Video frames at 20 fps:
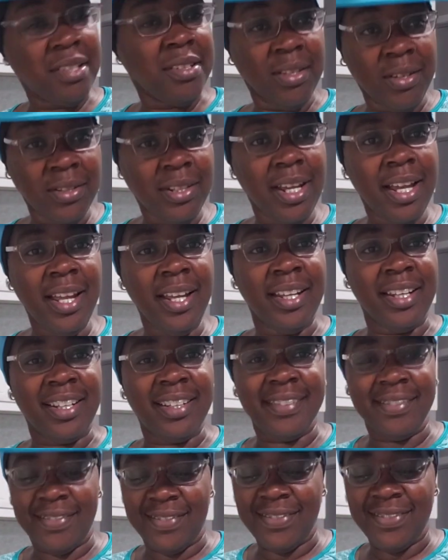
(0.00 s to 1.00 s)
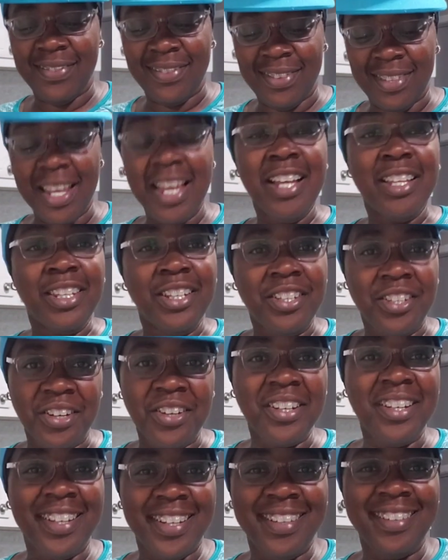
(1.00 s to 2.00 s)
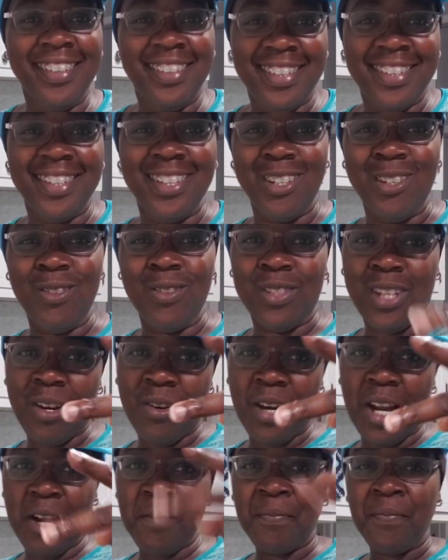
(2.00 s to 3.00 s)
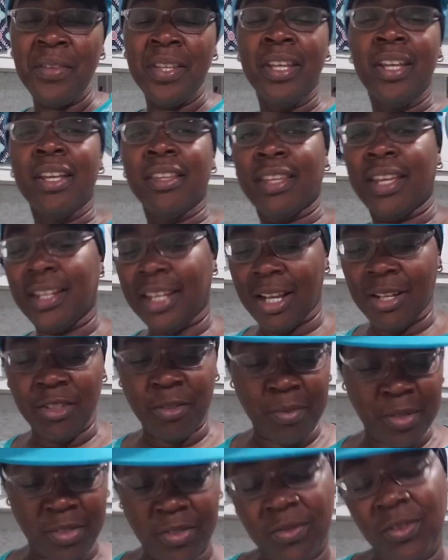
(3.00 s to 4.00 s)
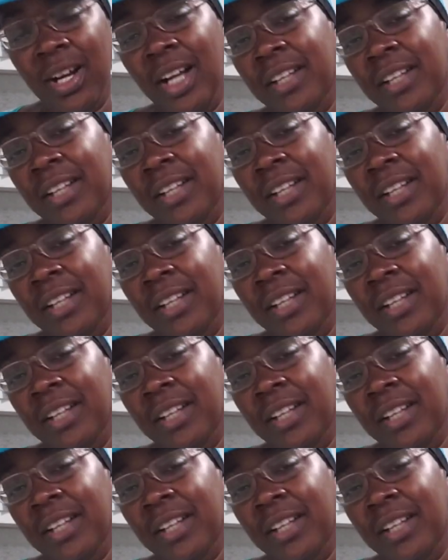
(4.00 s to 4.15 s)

it's okay. The journey continues, all right? Thank y'all so much for